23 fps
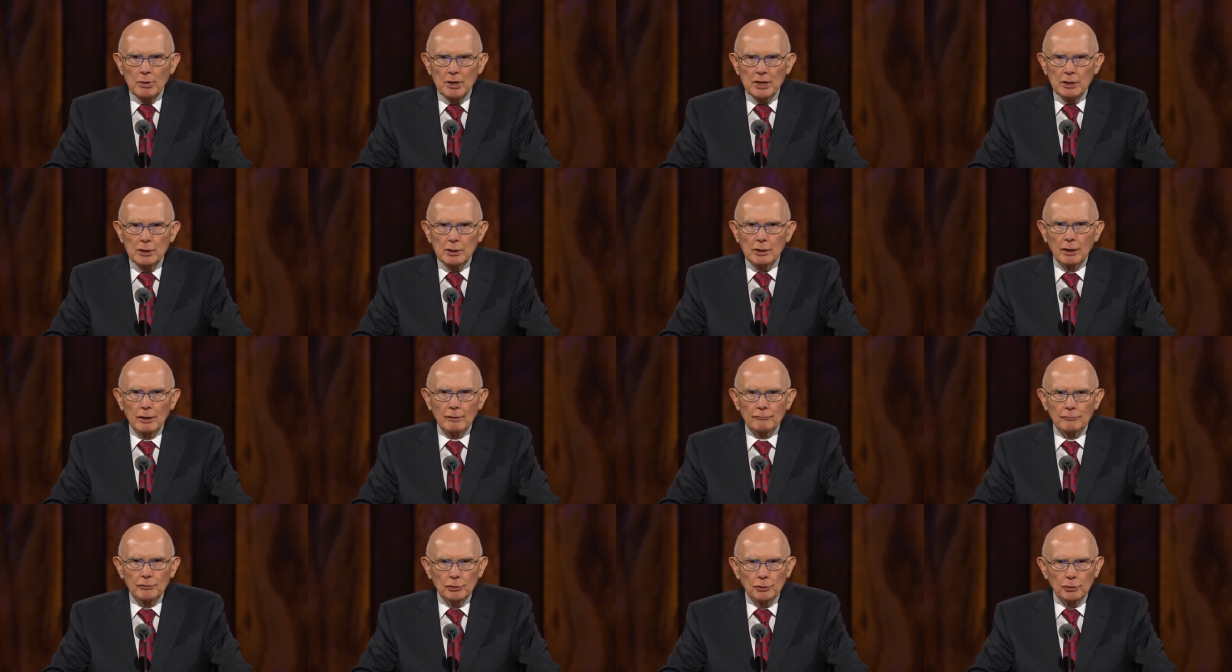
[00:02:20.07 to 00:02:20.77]
Be
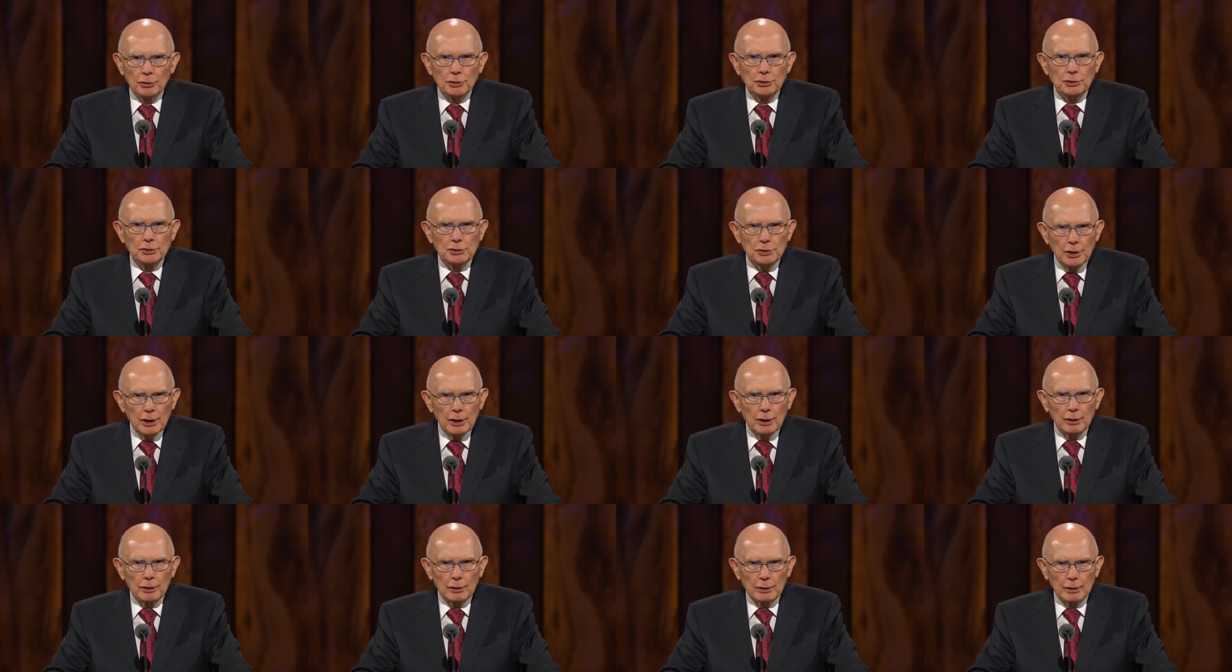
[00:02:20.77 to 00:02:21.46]
of good
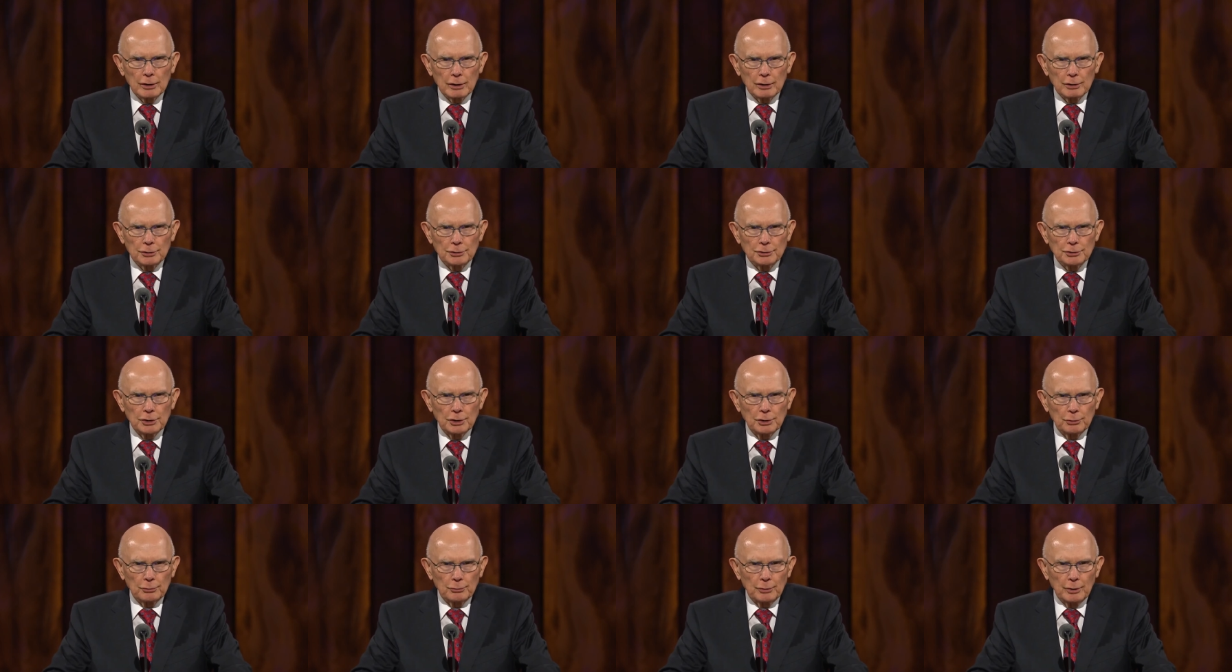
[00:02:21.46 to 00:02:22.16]
cheer, little
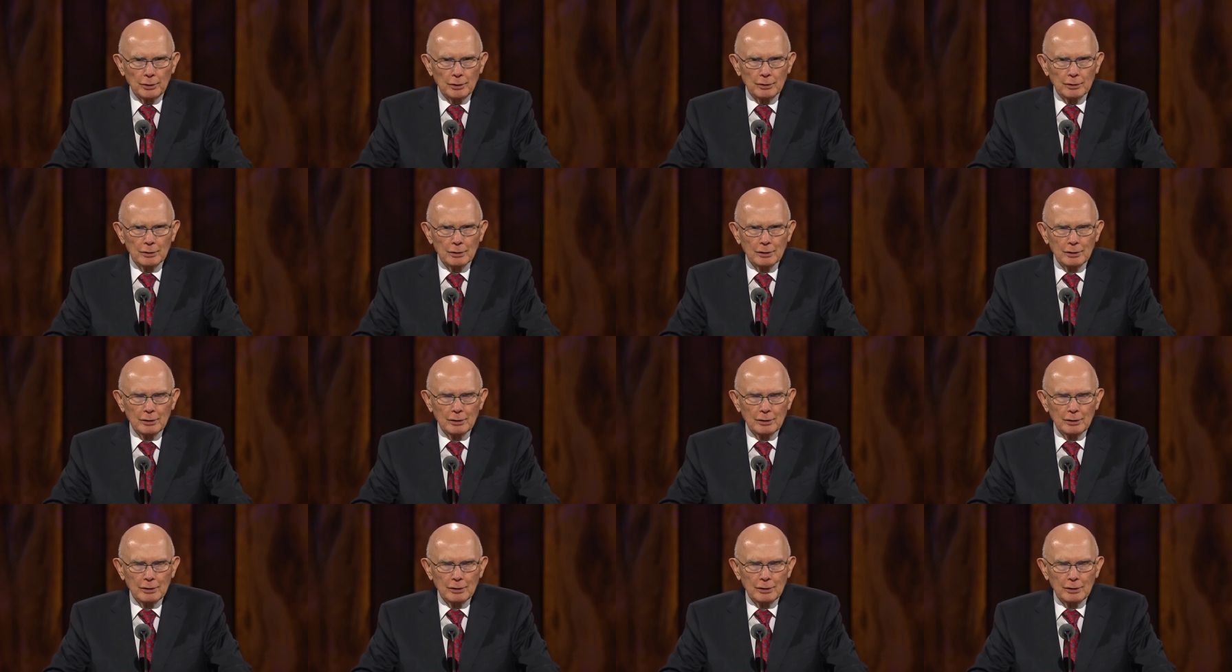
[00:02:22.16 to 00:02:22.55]
children.